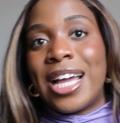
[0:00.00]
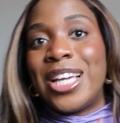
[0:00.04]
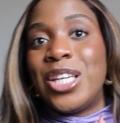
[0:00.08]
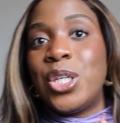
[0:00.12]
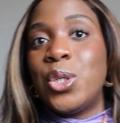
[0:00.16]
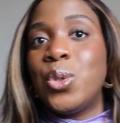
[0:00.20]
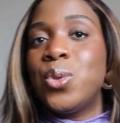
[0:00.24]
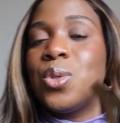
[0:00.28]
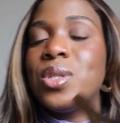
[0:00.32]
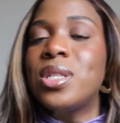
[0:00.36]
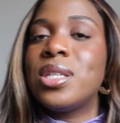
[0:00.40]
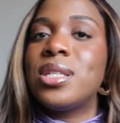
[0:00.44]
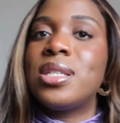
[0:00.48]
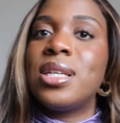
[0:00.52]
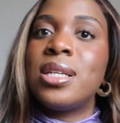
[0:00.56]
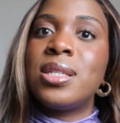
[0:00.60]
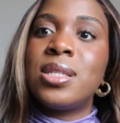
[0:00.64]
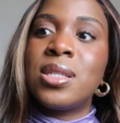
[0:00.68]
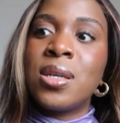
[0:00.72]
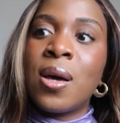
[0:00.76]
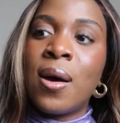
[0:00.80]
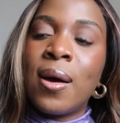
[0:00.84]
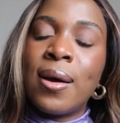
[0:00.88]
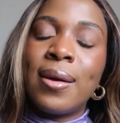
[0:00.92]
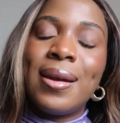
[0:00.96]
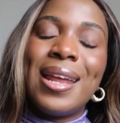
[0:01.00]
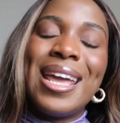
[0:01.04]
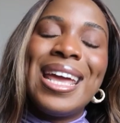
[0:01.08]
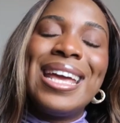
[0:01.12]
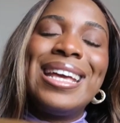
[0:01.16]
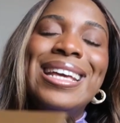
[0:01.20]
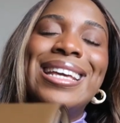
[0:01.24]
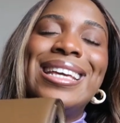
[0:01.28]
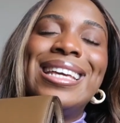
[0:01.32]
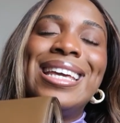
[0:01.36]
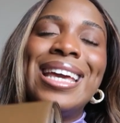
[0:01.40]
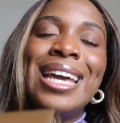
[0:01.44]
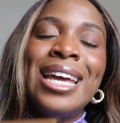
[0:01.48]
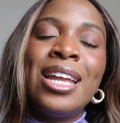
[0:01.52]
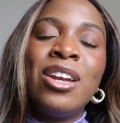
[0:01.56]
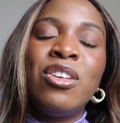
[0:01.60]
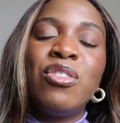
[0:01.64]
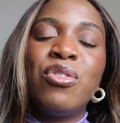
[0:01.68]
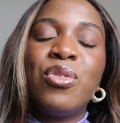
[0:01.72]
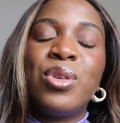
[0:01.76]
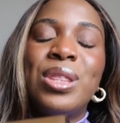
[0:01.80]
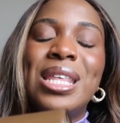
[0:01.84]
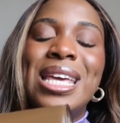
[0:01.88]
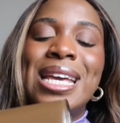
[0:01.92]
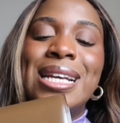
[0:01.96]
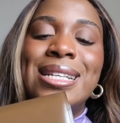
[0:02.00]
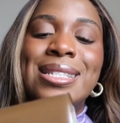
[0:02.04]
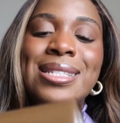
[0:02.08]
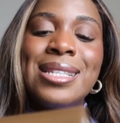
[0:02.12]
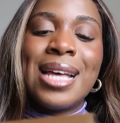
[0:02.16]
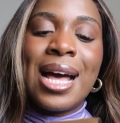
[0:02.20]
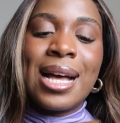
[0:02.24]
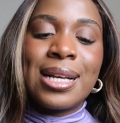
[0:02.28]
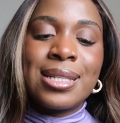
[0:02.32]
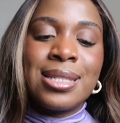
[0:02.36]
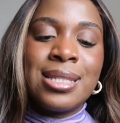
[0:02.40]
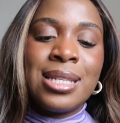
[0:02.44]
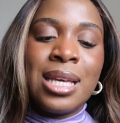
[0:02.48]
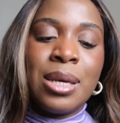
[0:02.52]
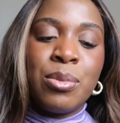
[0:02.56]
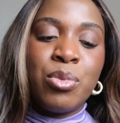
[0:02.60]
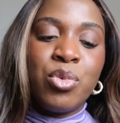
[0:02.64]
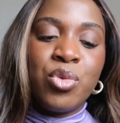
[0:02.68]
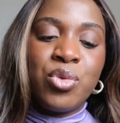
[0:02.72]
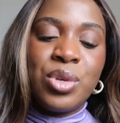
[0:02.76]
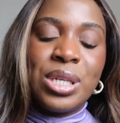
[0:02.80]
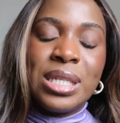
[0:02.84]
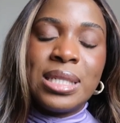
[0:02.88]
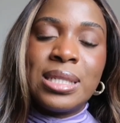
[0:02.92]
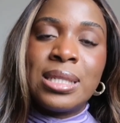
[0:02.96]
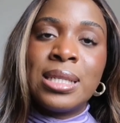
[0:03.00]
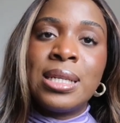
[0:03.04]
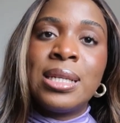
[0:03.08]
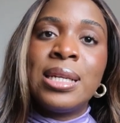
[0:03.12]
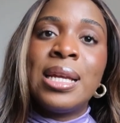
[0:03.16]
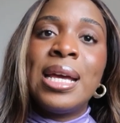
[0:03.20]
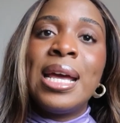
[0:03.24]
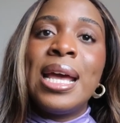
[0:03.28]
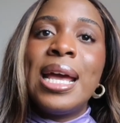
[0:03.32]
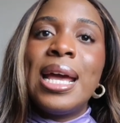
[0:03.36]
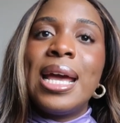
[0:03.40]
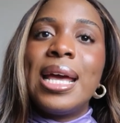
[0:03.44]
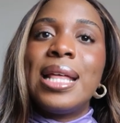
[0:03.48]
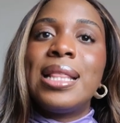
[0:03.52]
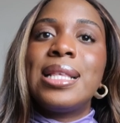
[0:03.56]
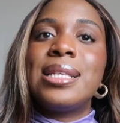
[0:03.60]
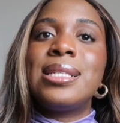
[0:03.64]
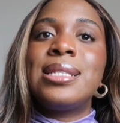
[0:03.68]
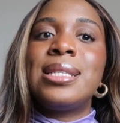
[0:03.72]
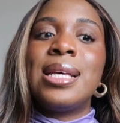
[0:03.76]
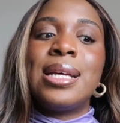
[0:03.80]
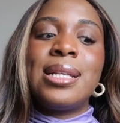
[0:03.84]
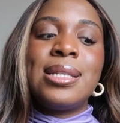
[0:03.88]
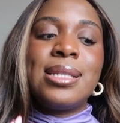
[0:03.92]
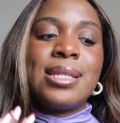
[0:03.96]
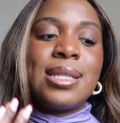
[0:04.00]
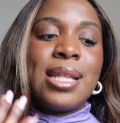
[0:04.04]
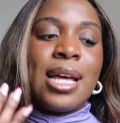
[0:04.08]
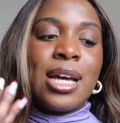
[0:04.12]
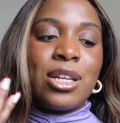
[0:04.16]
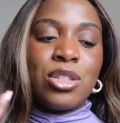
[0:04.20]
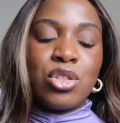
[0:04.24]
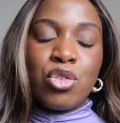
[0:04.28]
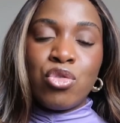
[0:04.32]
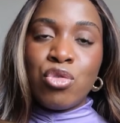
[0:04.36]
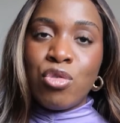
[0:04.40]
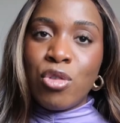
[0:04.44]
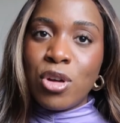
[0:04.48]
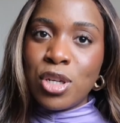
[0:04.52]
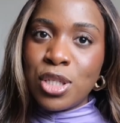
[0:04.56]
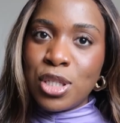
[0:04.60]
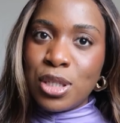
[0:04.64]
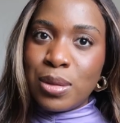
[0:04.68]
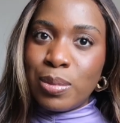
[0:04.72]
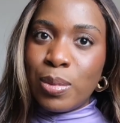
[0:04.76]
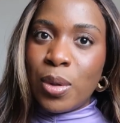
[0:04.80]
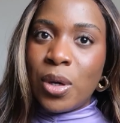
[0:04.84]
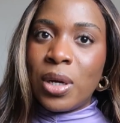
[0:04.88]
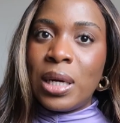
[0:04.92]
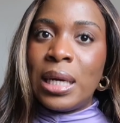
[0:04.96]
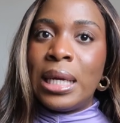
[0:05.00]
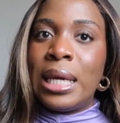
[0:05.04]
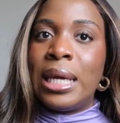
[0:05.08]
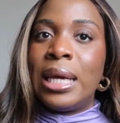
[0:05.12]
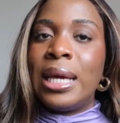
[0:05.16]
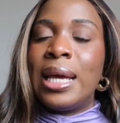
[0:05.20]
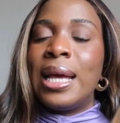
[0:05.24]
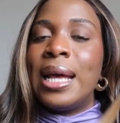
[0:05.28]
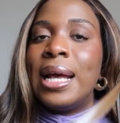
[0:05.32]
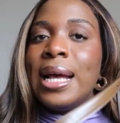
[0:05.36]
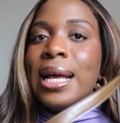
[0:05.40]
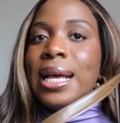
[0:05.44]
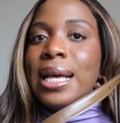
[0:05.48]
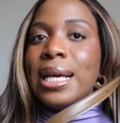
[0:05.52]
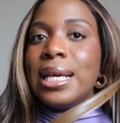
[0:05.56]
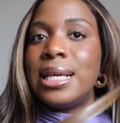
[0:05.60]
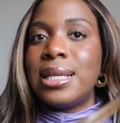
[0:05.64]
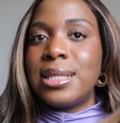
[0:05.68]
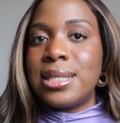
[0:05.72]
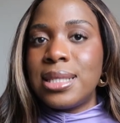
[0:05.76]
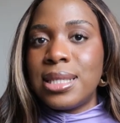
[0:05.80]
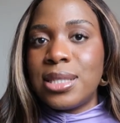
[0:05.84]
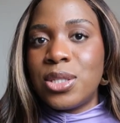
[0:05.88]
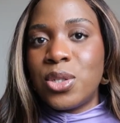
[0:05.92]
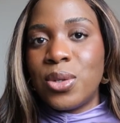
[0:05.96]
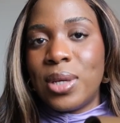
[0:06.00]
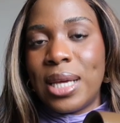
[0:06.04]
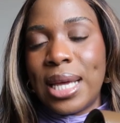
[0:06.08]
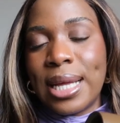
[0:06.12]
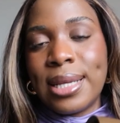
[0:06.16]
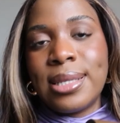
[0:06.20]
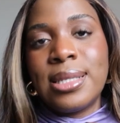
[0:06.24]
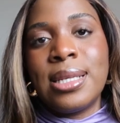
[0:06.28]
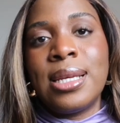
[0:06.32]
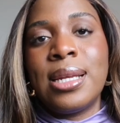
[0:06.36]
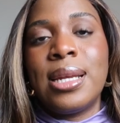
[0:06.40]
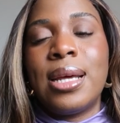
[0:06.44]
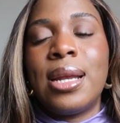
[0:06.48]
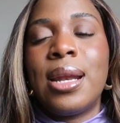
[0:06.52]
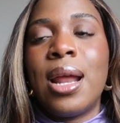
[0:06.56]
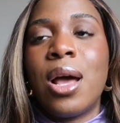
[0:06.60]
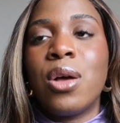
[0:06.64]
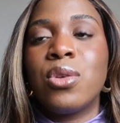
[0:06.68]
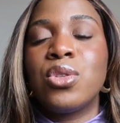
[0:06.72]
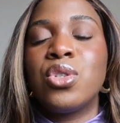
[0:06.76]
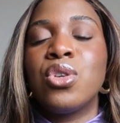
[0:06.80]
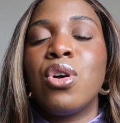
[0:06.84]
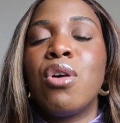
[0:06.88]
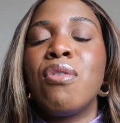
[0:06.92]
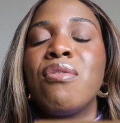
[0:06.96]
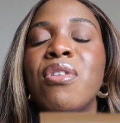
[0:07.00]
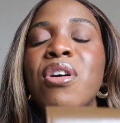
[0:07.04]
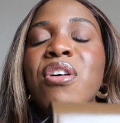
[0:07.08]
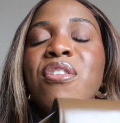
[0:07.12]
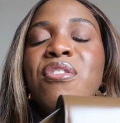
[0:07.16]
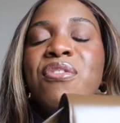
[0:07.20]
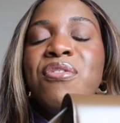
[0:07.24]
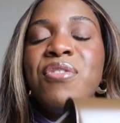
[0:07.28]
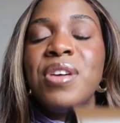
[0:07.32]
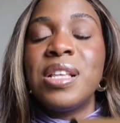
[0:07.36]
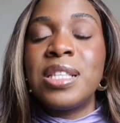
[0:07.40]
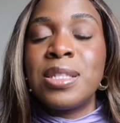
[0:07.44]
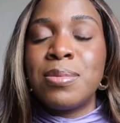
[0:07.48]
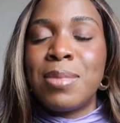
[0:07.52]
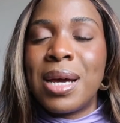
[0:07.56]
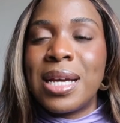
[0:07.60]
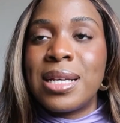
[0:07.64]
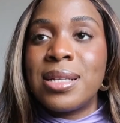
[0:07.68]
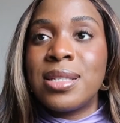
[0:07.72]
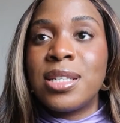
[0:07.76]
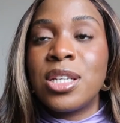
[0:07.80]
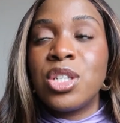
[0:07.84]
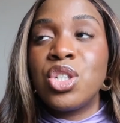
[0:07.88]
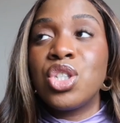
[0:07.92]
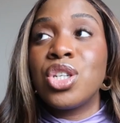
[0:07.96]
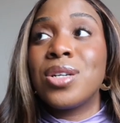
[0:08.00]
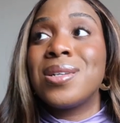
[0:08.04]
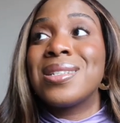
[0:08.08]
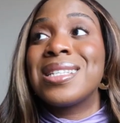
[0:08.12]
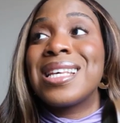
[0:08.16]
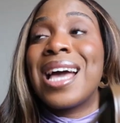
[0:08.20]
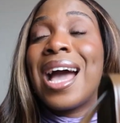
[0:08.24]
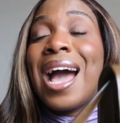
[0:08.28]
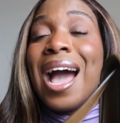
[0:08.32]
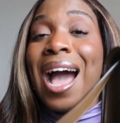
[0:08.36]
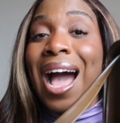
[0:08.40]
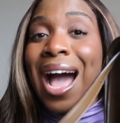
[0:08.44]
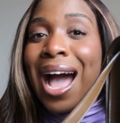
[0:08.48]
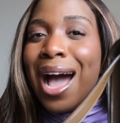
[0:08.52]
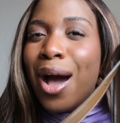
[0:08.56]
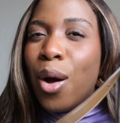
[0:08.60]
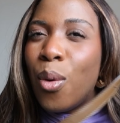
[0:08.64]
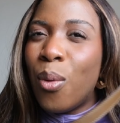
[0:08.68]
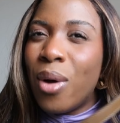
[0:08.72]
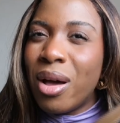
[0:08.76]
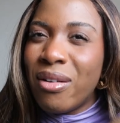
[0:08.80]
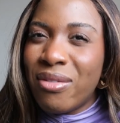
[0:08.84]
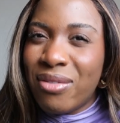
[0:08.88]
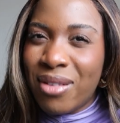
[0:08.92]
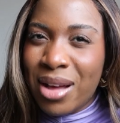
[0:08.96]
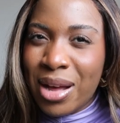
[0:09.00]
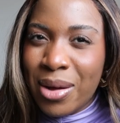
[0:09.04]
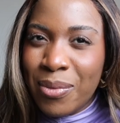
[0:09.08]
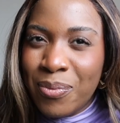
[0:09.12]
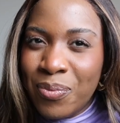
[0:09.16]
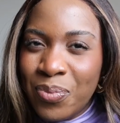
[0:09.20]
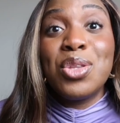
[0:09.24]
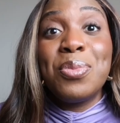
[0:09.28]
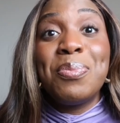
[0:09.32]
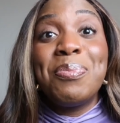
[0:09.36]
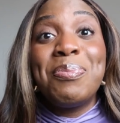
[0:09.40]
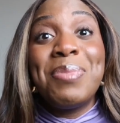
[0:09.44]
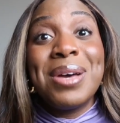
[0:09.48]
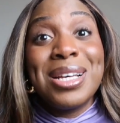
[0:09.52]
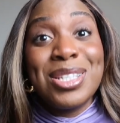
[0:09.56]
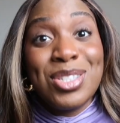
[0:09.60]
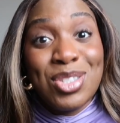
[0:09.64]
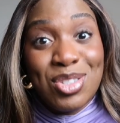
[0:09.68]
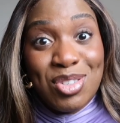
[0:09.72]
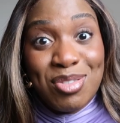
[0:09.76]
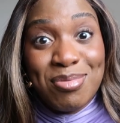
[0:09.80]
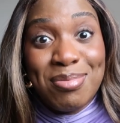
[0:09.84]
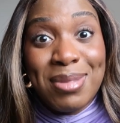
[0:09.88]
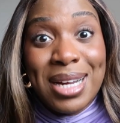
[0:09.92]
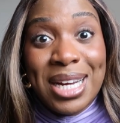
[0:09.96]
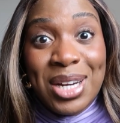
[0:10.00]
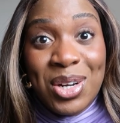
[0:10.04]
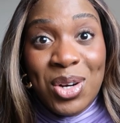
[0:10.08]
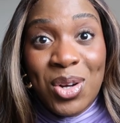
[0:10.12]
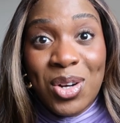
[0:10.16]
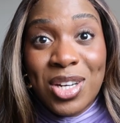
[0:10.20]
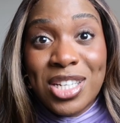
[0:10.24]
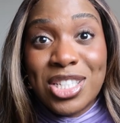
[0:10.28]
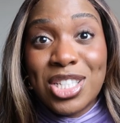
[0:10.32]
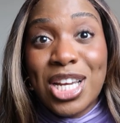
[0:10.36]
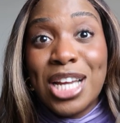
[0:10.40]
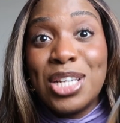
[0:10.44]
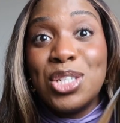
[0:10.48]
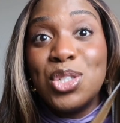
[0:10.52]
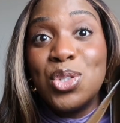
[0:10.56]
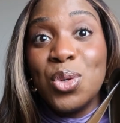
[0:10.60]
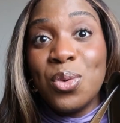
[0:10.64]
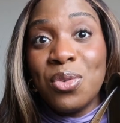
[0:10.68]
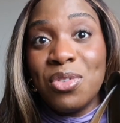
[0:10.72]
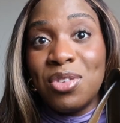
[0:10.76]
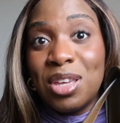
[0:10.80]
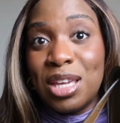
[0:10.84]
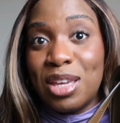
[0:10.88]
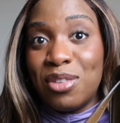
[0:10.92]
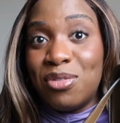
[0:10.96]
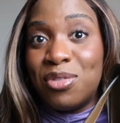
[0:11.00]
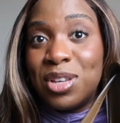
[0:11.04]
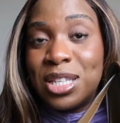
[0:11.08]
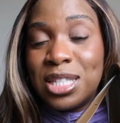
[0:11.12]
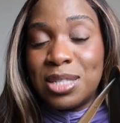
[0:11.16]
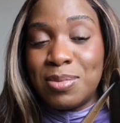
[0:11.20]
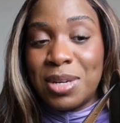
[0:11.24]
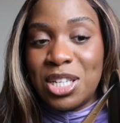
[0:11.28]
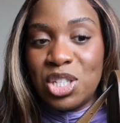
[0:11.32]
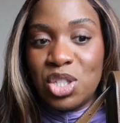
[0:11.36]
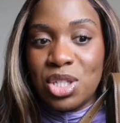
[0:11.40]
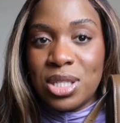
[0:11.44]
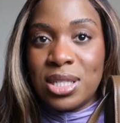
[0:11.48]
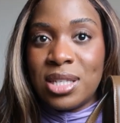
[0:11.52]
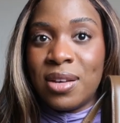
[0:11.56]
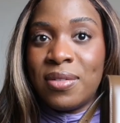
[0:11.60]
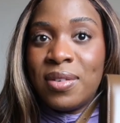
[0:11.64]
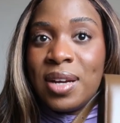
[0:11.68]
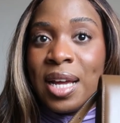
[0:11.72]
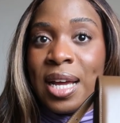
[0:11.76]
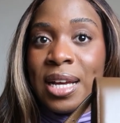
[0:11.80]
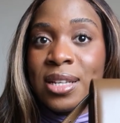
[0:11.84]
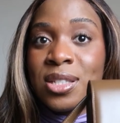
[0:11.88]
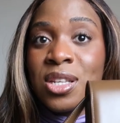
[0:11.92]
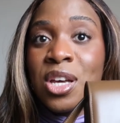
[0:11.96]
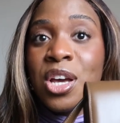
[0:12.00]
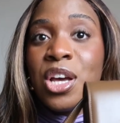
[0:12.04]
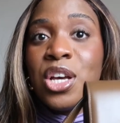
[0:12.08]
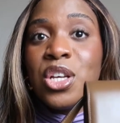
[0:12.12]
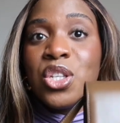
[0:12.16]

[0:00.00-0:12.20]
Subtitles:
I use this a ton, again, for the exact same reason, in the sense that crossbody, easy to get in and out of, fits my essentials. However, to the best of my knowledge, I don't think it fits my G7X.